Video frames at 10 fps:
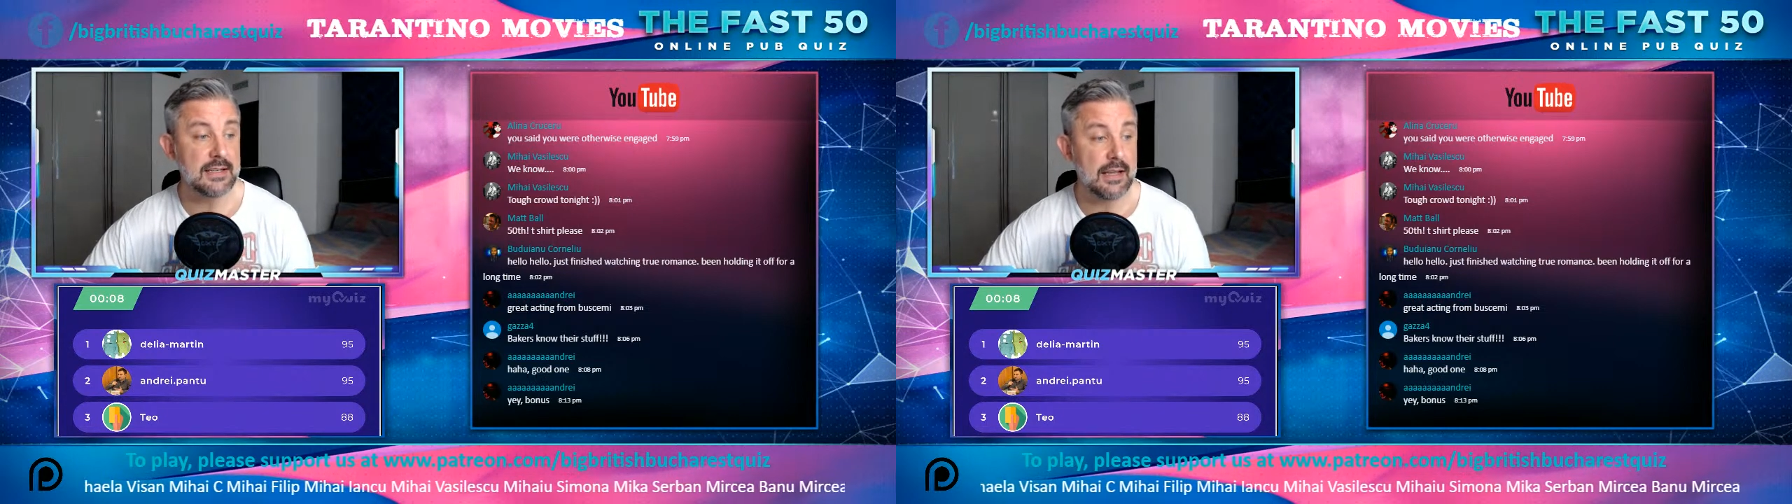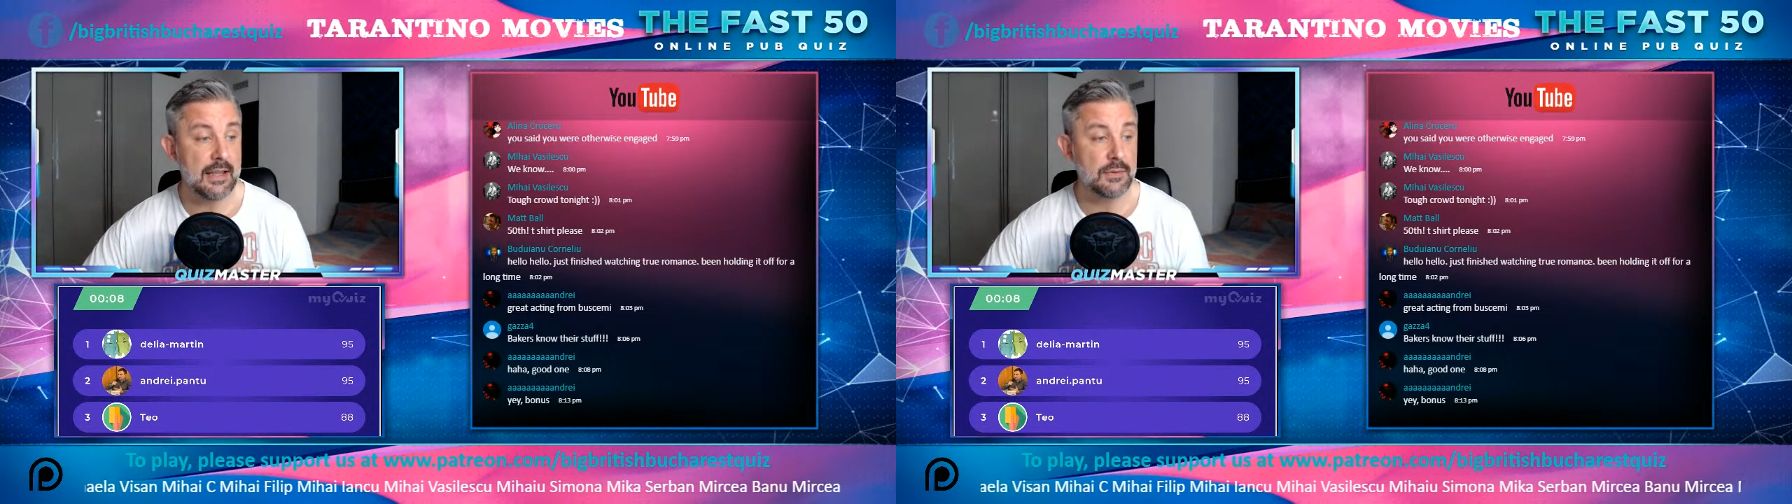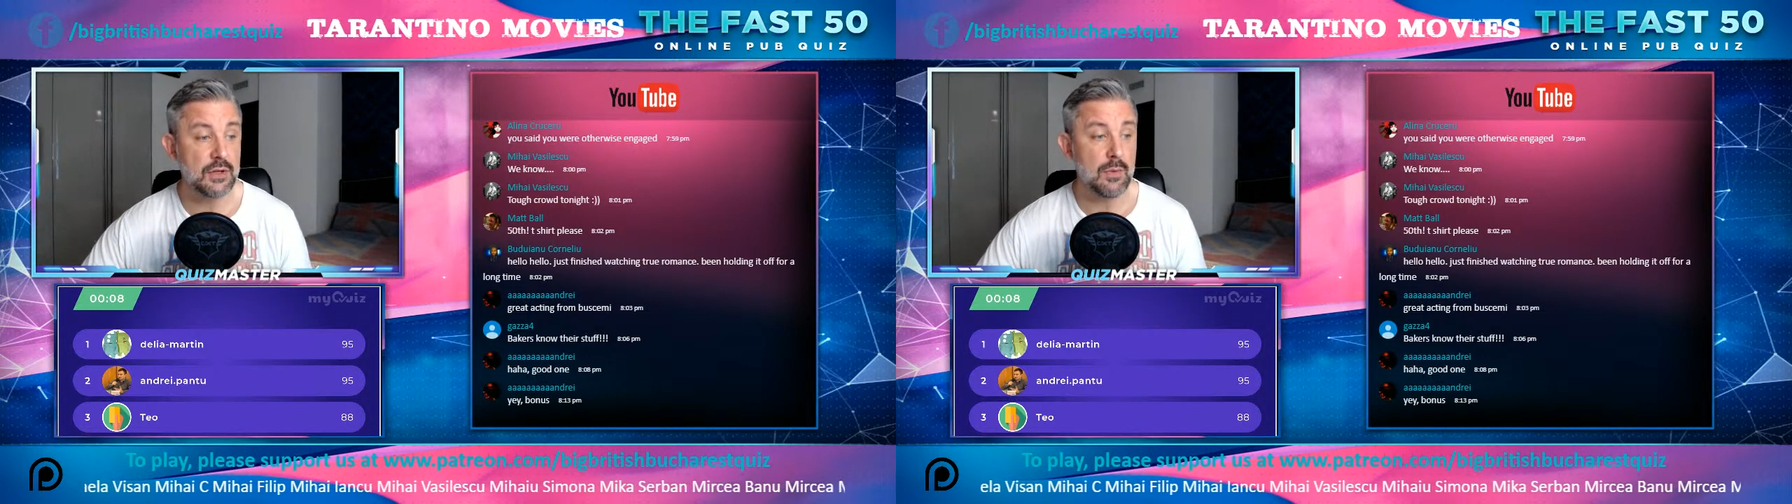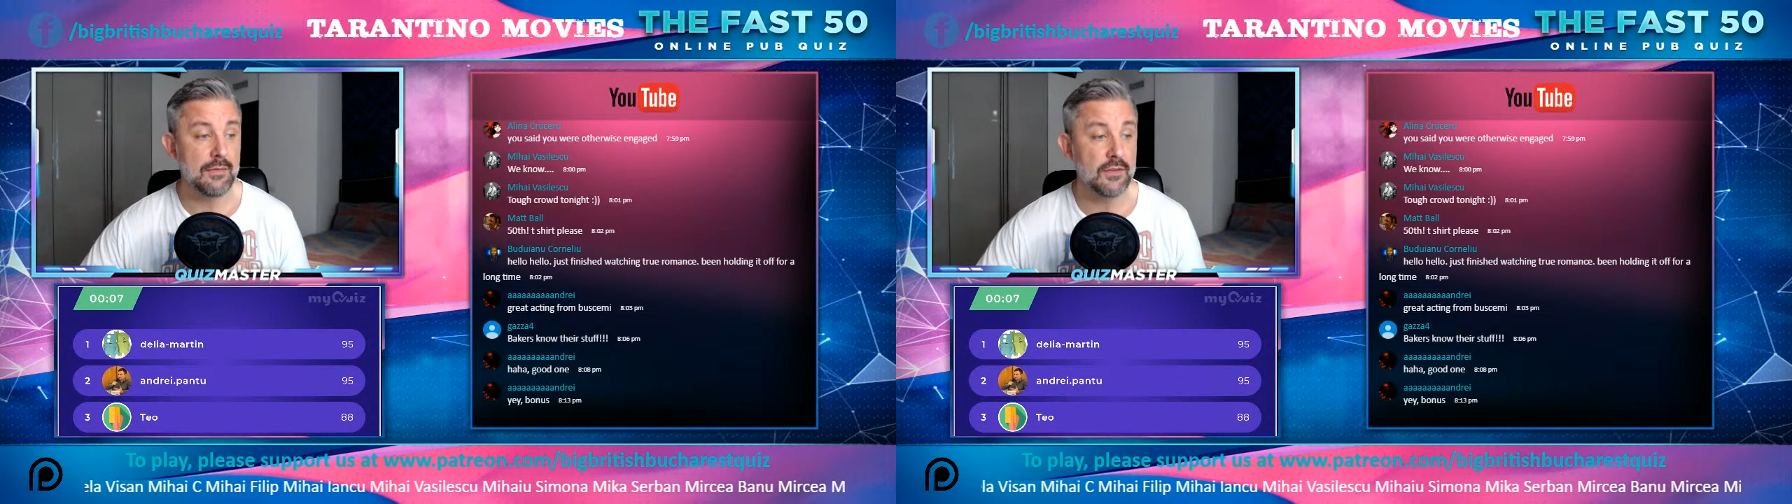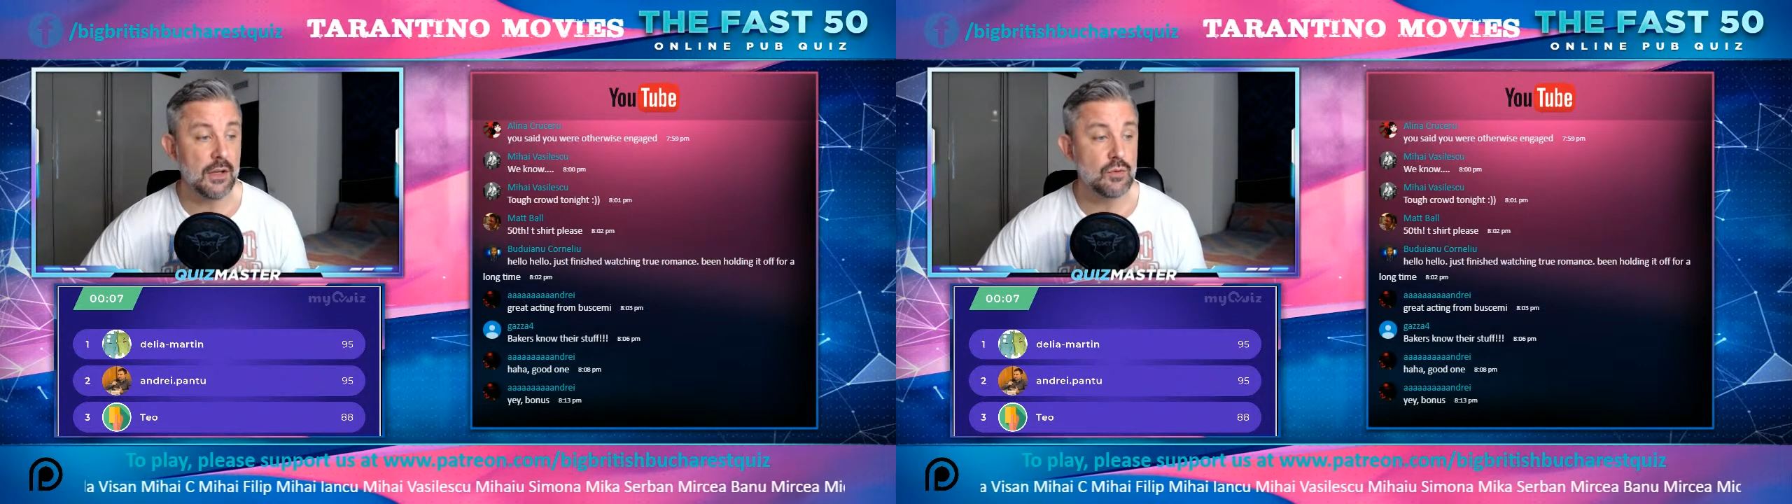That was a good
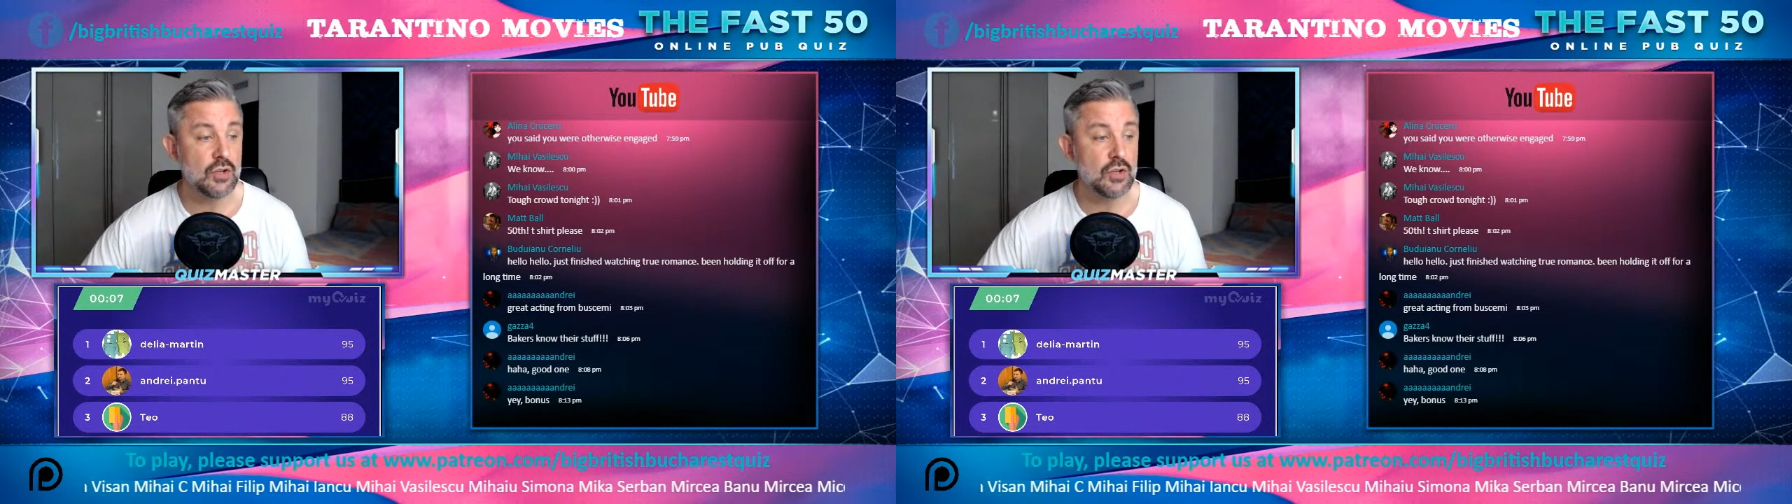one for you.